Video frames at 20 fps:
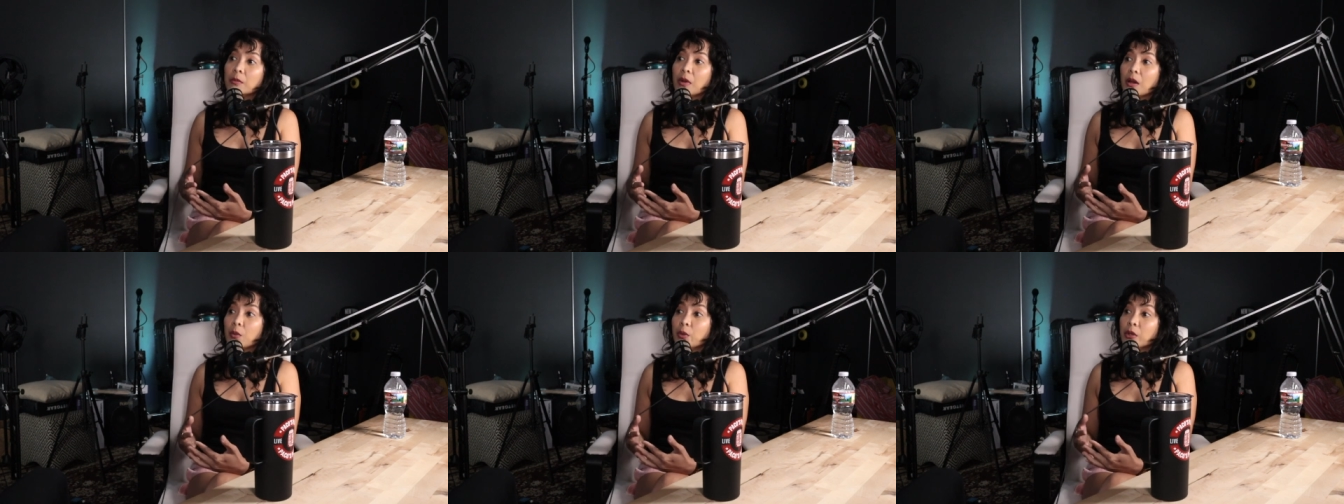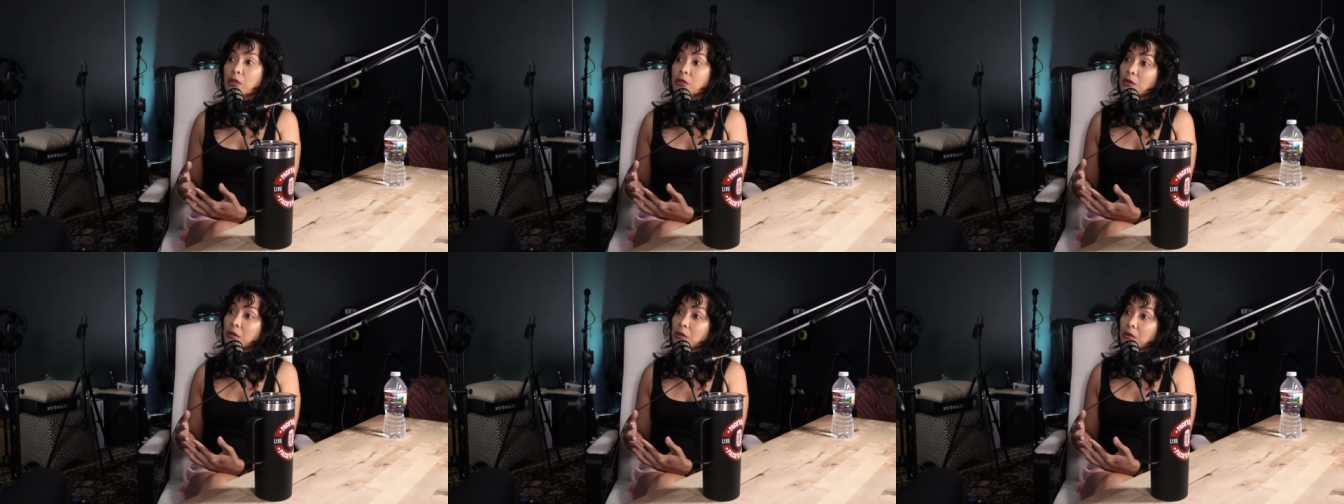diba,
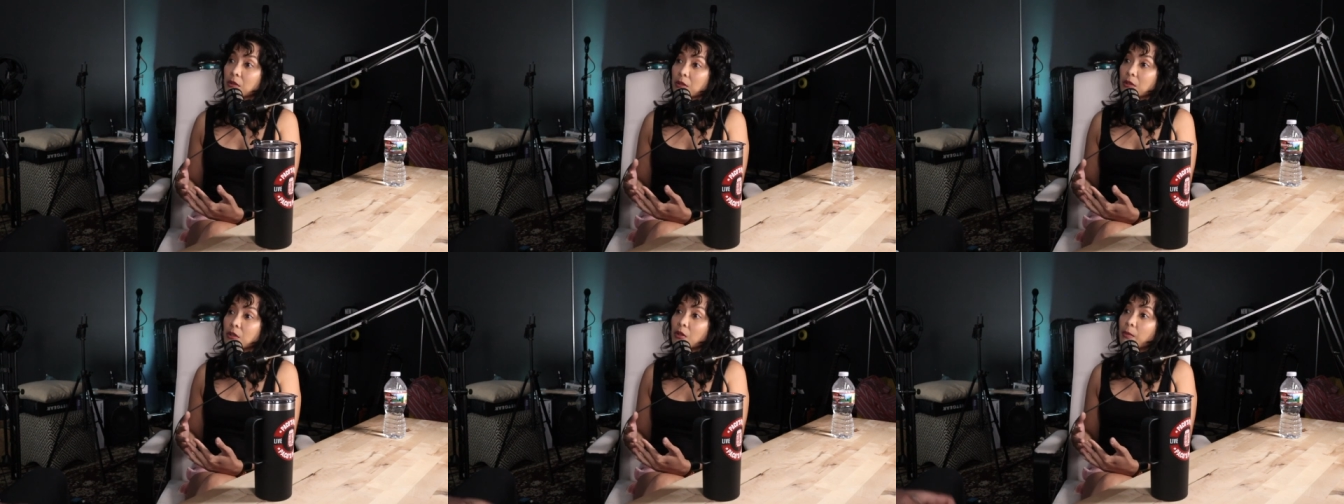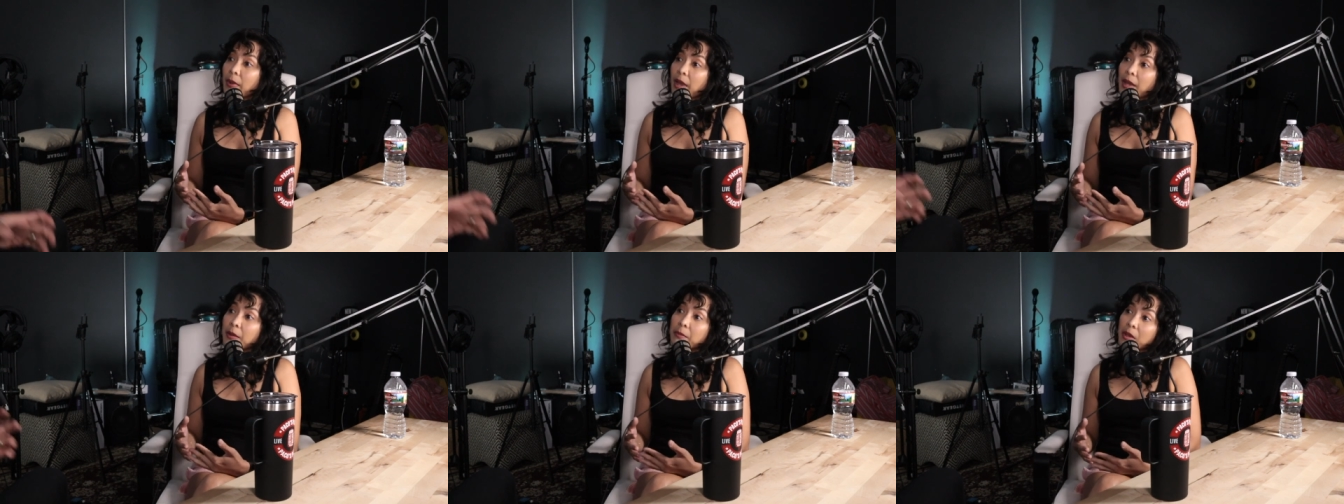with your,
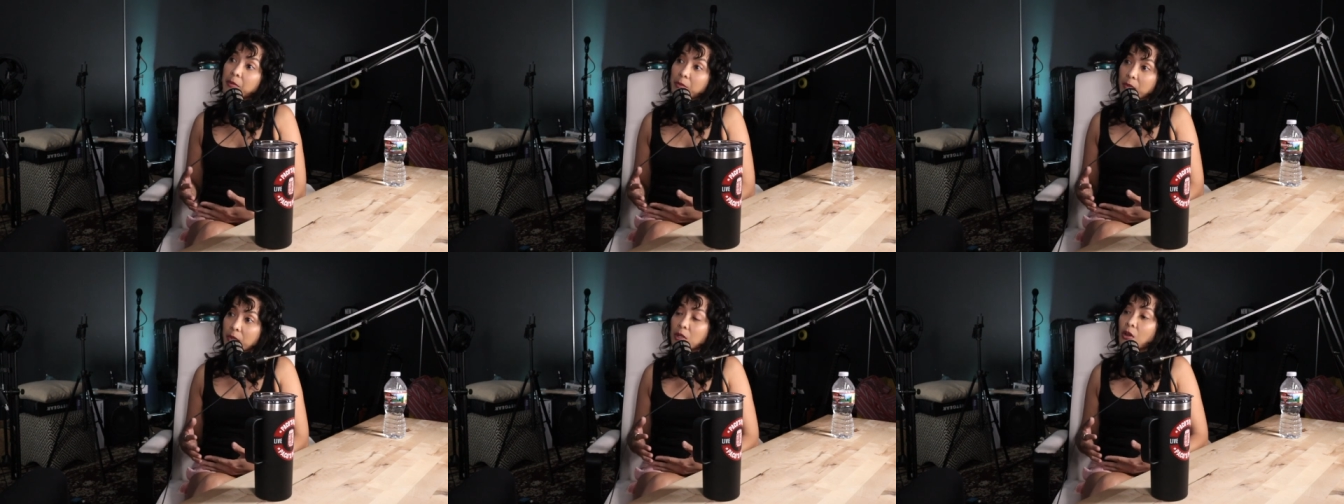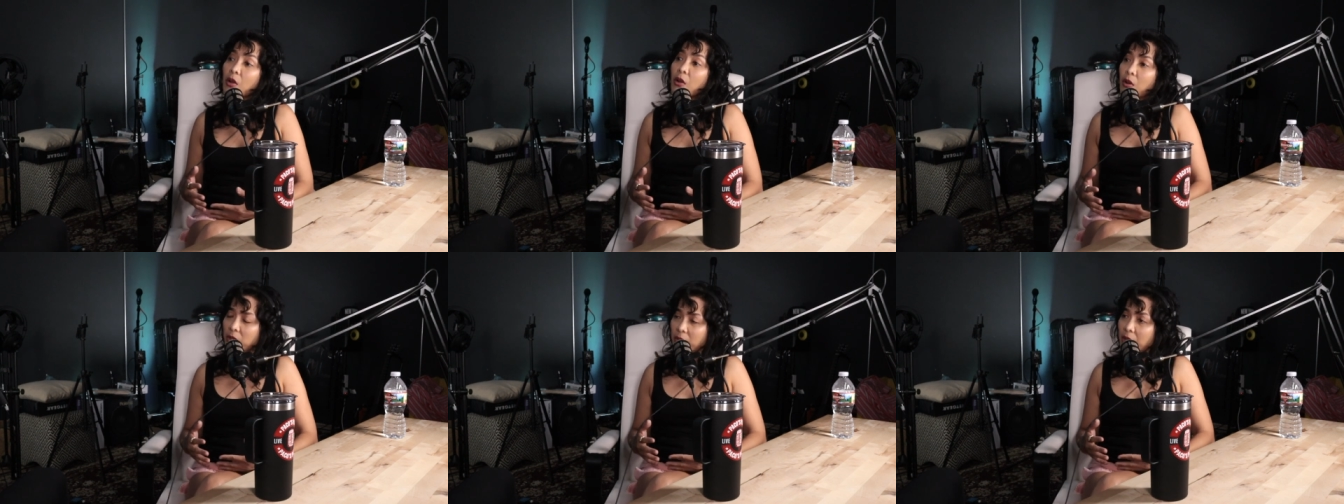your band member,
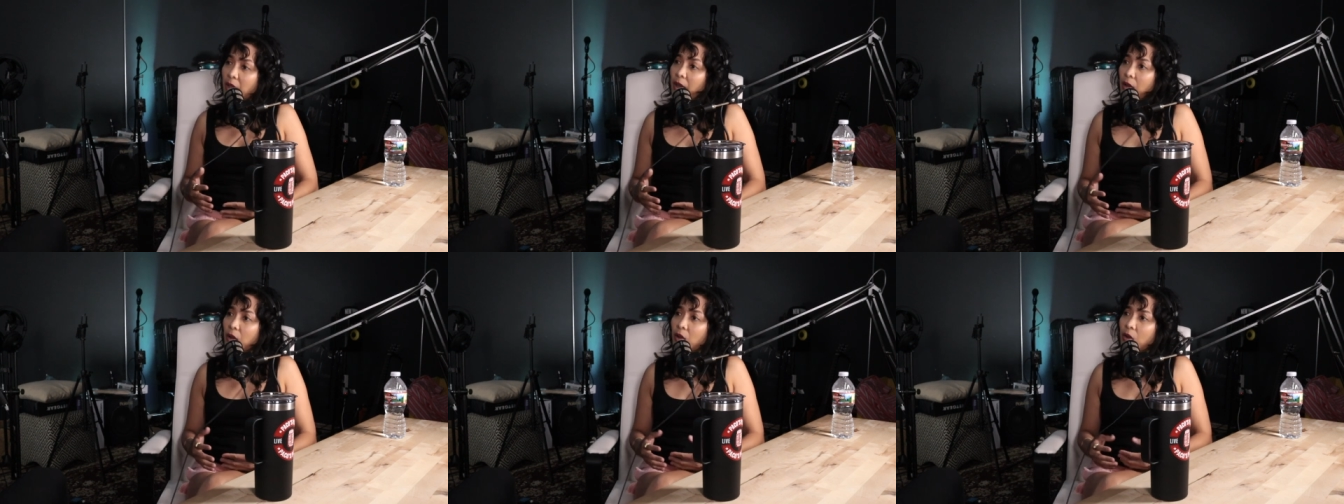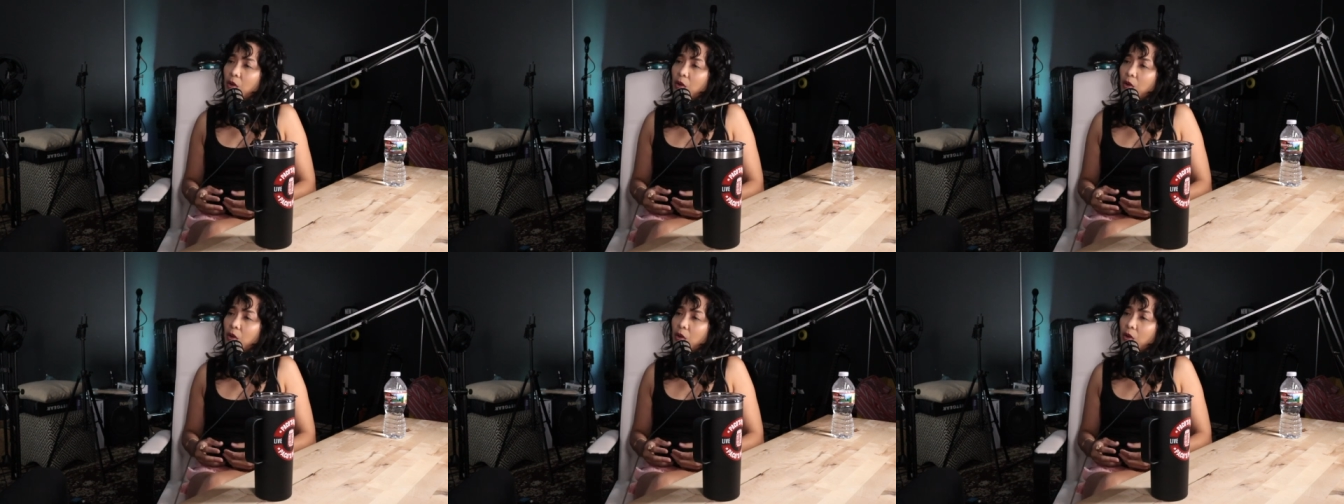yeah, yeah.